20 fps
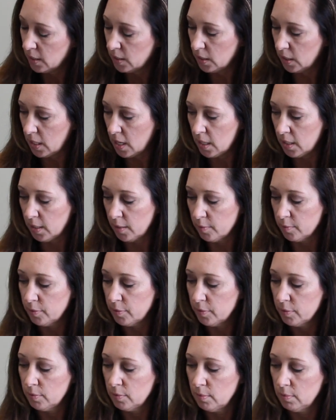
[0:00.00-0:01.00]
to kind
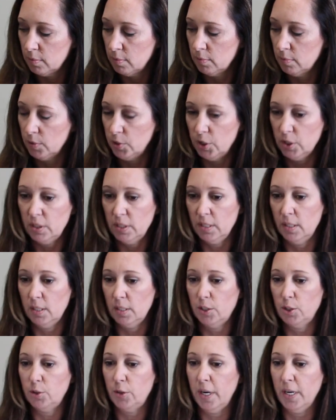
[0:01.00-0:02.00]
of just
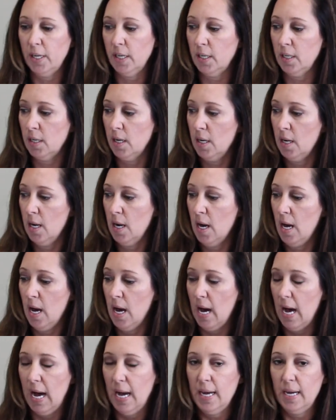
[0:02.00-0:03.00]
illustrate it,
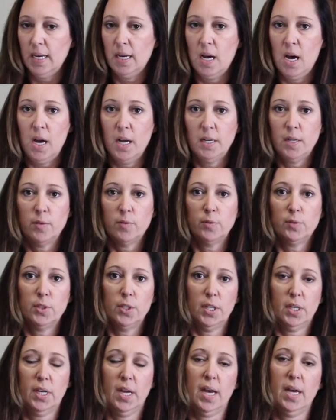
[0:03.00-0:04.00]
I kind of
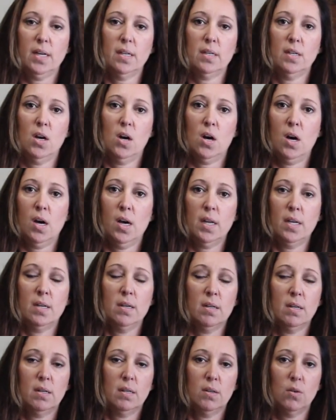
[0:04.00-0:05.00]
look at God
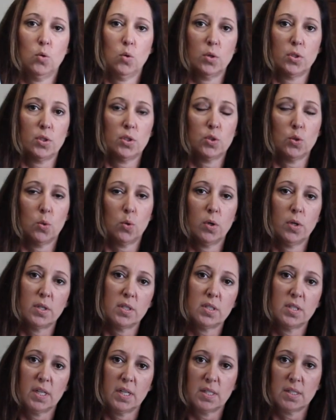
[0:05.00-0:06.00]
or
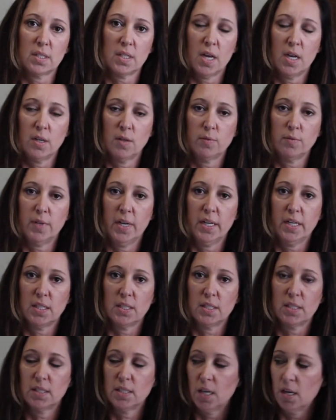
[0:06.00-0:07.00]
Source as kind of like a
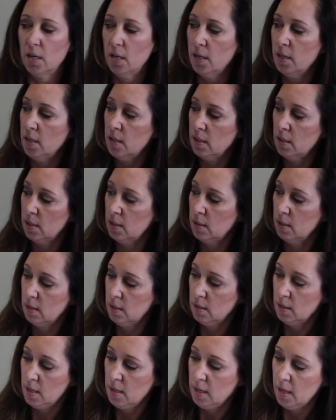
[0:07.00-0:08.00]
sun.
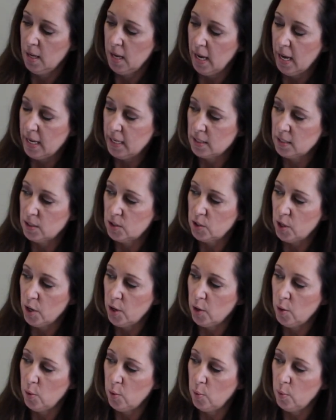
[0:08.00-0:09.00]
And
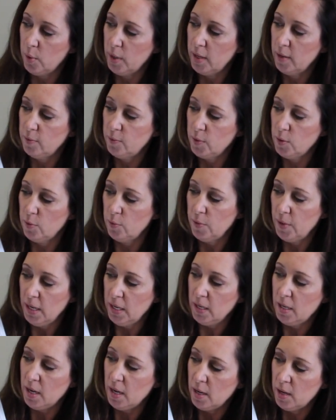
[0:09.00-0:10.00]
so if you
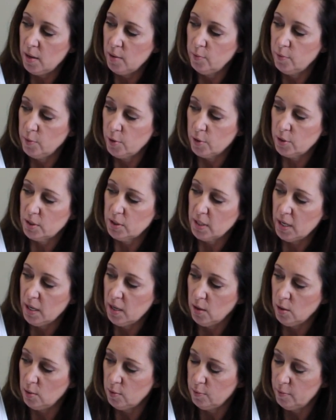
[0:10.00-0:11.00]
think of
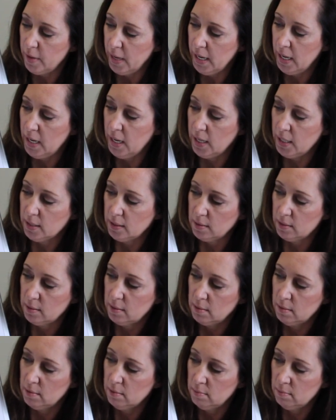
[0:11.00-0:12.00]
yourself
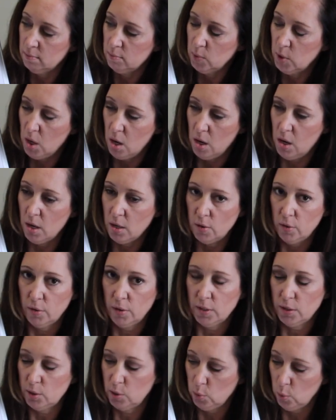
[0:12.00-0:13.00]
as God or
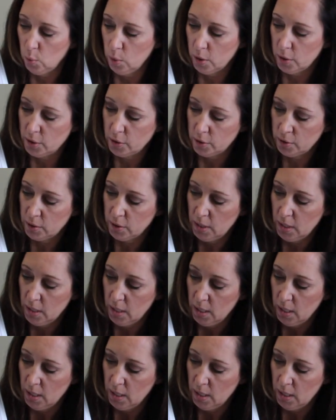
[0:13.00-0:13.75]
the Source,